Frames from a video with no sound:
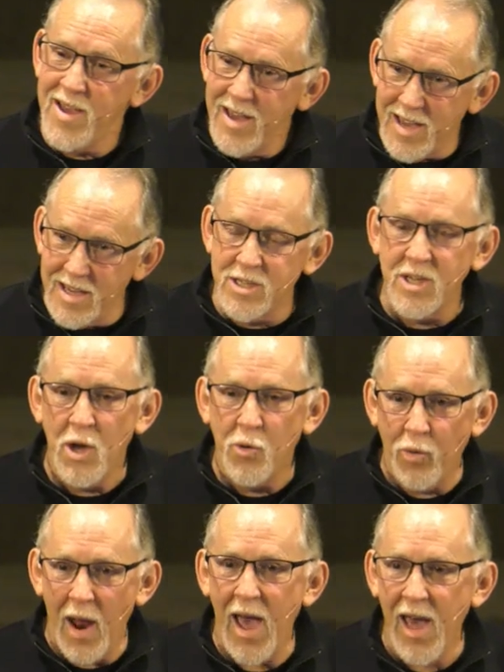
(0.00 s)
his
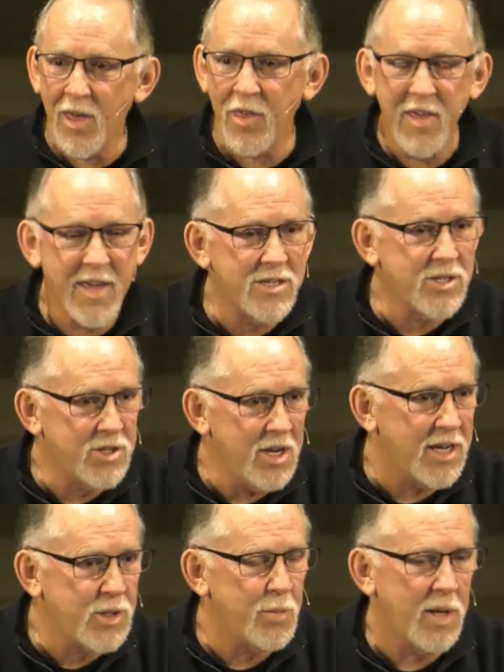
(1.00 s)
wrath, his
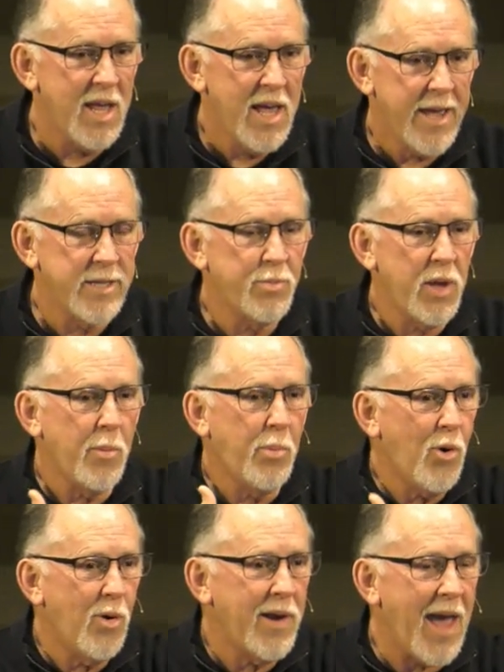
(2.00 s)
judgment is being
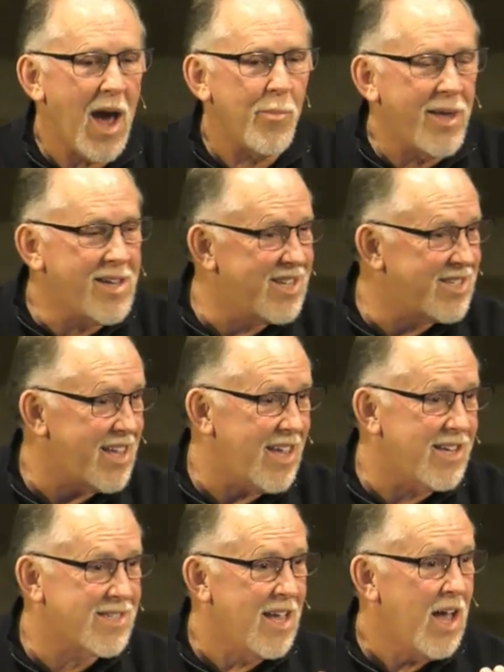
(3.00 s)
poured out because he
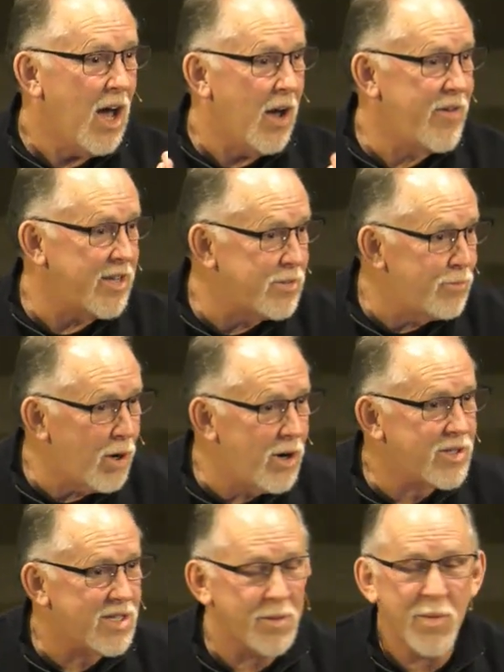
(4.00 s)
is of his
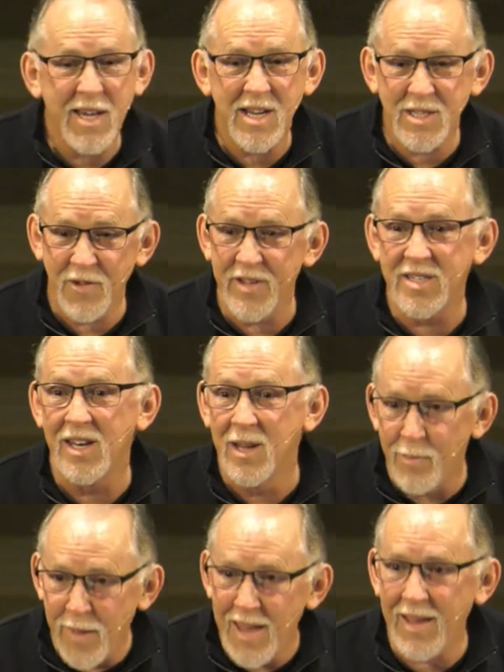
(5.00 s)
mercy, because of his
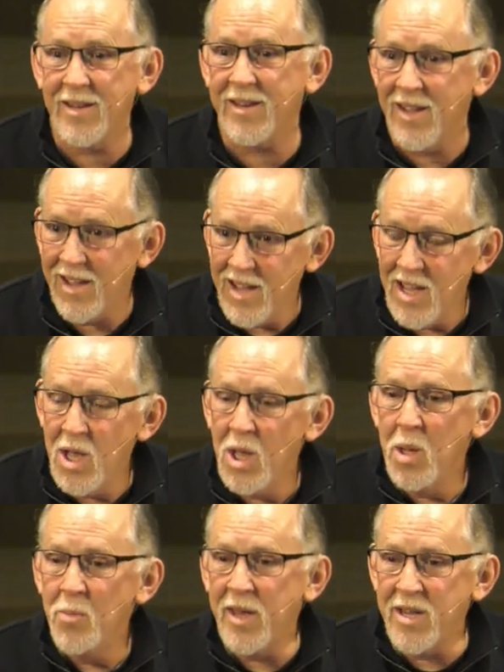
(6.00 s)
lament,
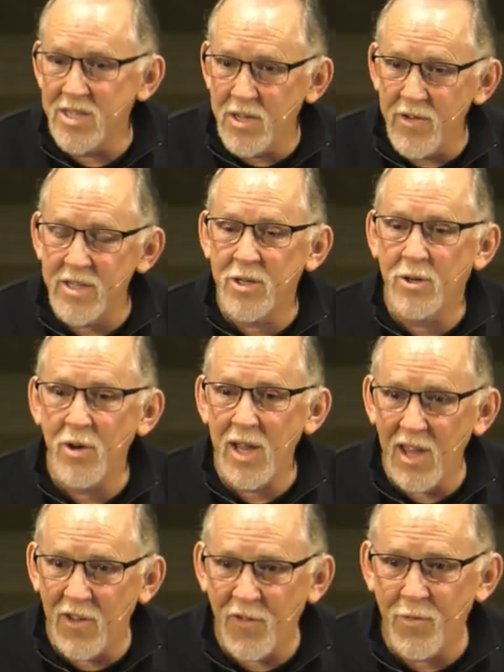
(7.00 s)
because of his
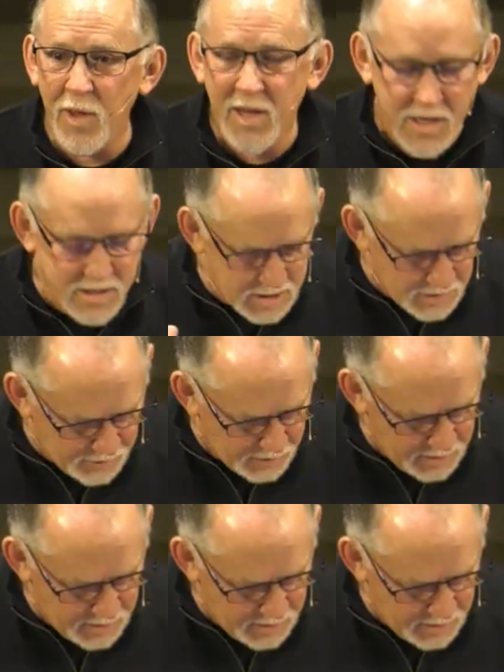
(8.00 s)
grief, because of,